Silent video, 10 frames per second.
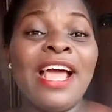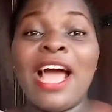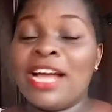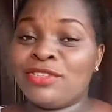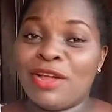
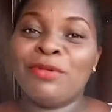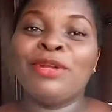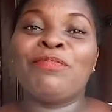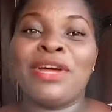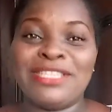Actually, I've
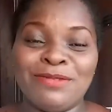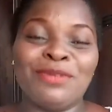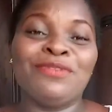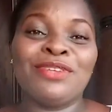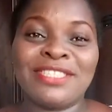already practiced one
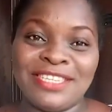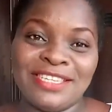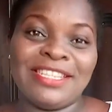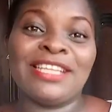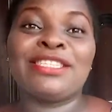of those
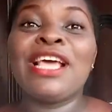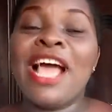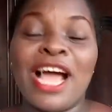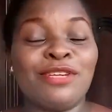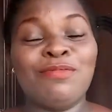things that
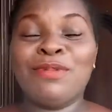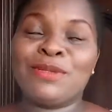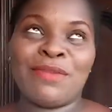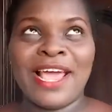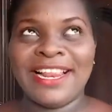I should be
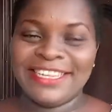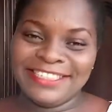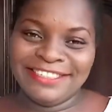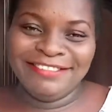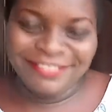smiling.